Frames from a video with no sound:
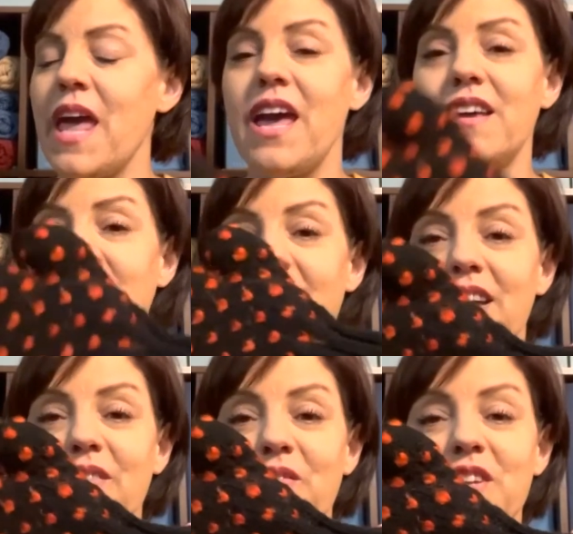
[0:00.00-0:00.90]
And
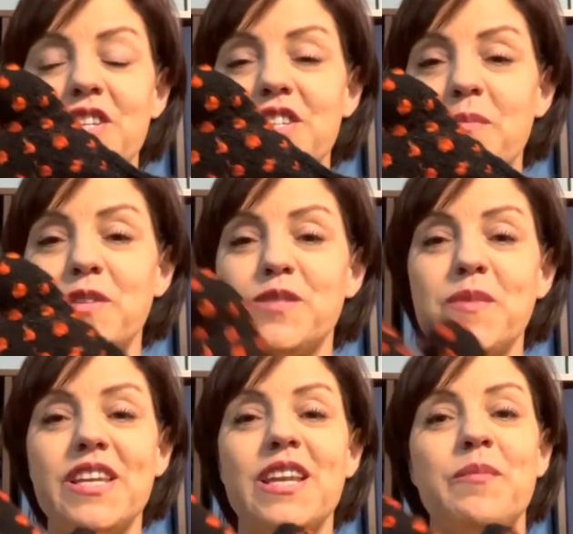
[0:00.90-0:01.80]
I finished up this
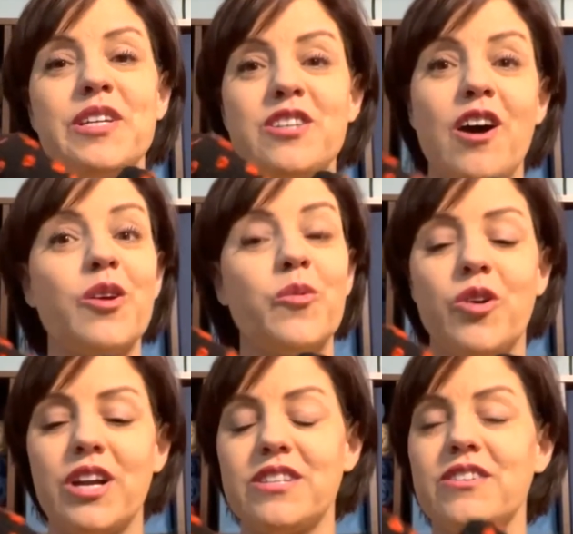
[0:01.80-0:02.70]
mitten and my daughter
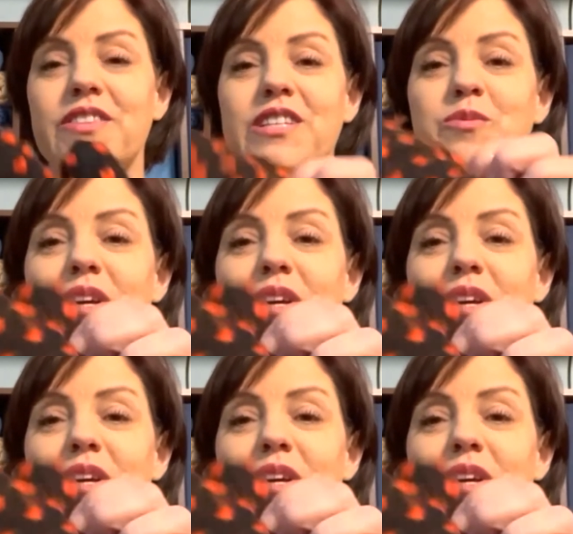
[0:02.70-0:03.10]
wore it outside. That's why